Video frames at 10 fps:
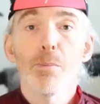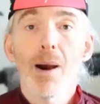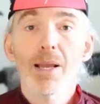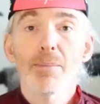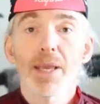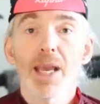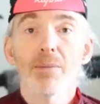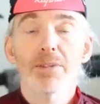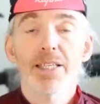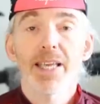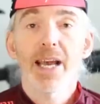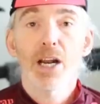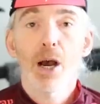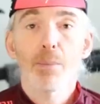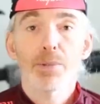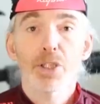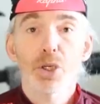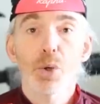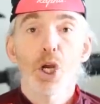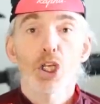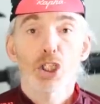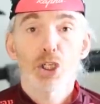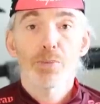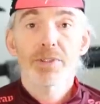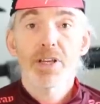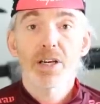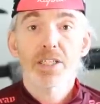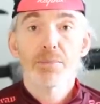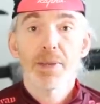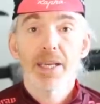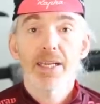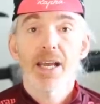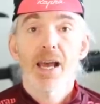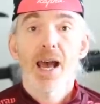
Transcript: might be able to get up to super tuck speed